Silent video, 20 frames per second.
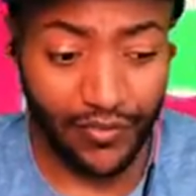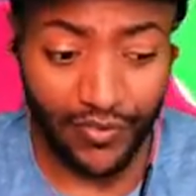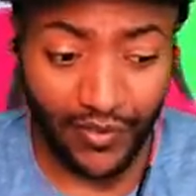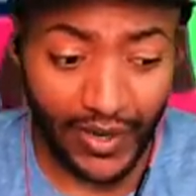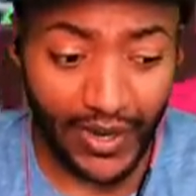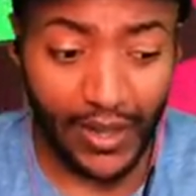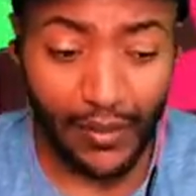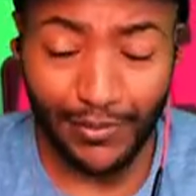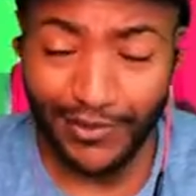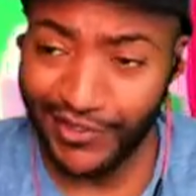
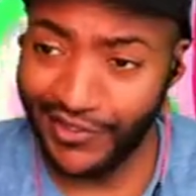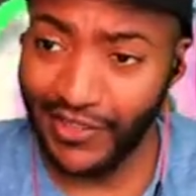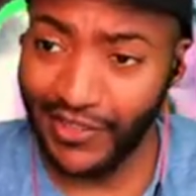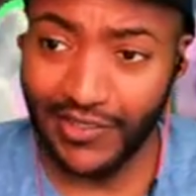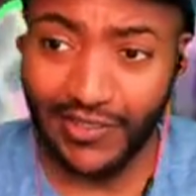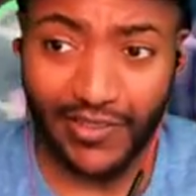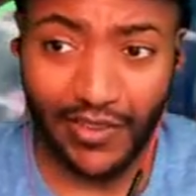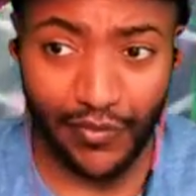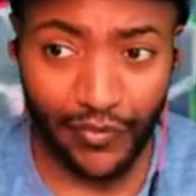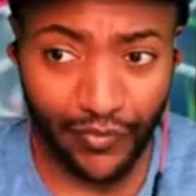Fulham is
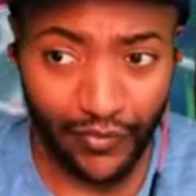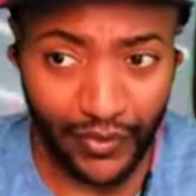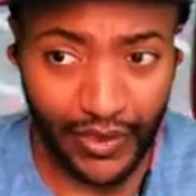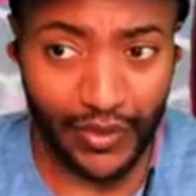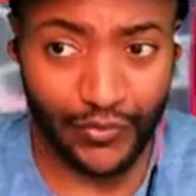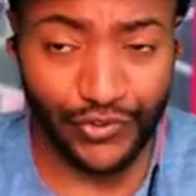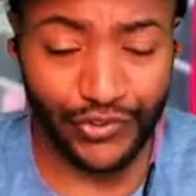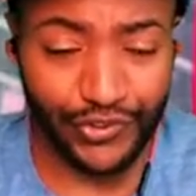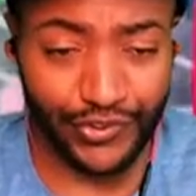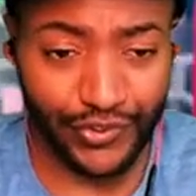just a
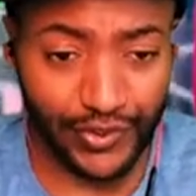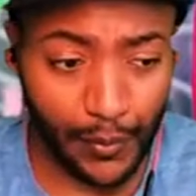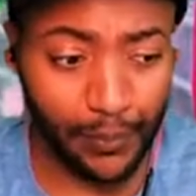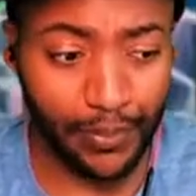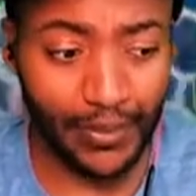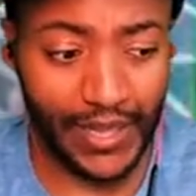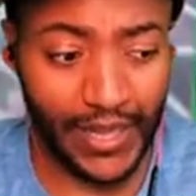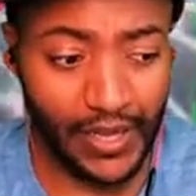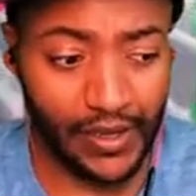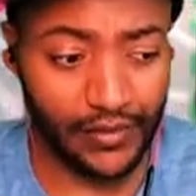full of shit
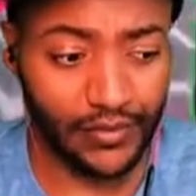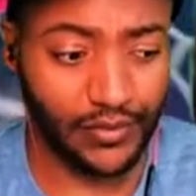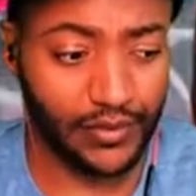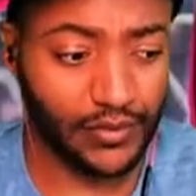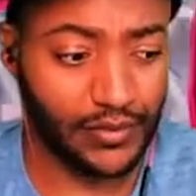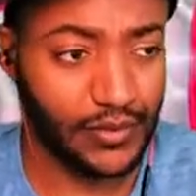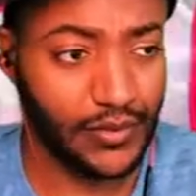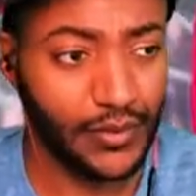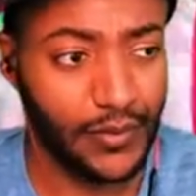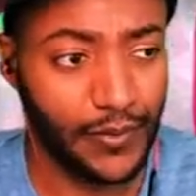players.